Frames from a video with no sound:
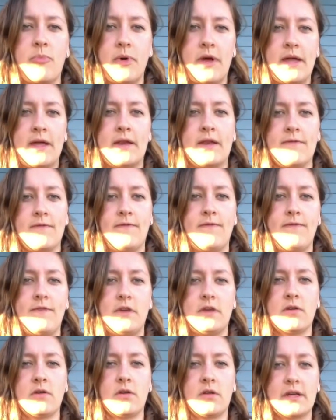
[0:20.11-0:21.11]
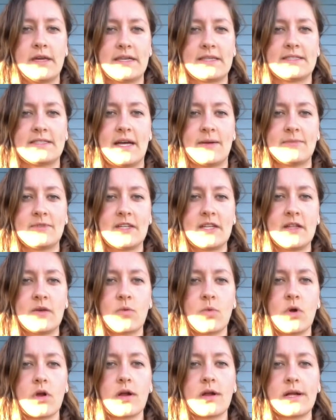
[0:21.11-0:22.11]
but feel accepted in
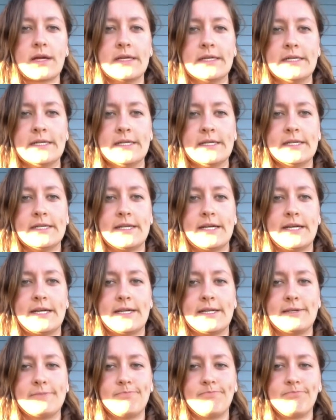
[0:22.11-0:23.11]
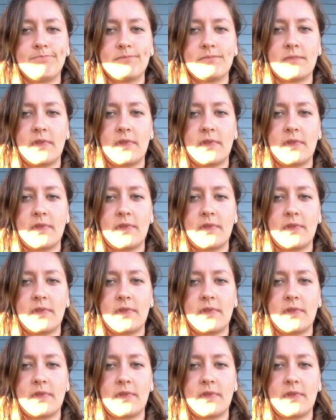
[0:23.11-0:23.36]
work. And,